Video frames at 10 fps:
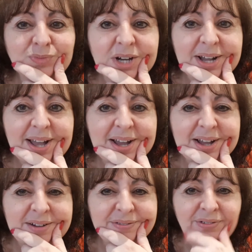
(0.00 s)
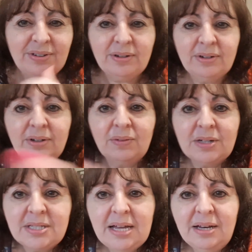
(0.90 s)
I have, oh,
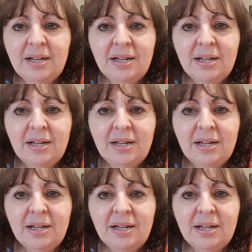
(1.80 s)
what's that?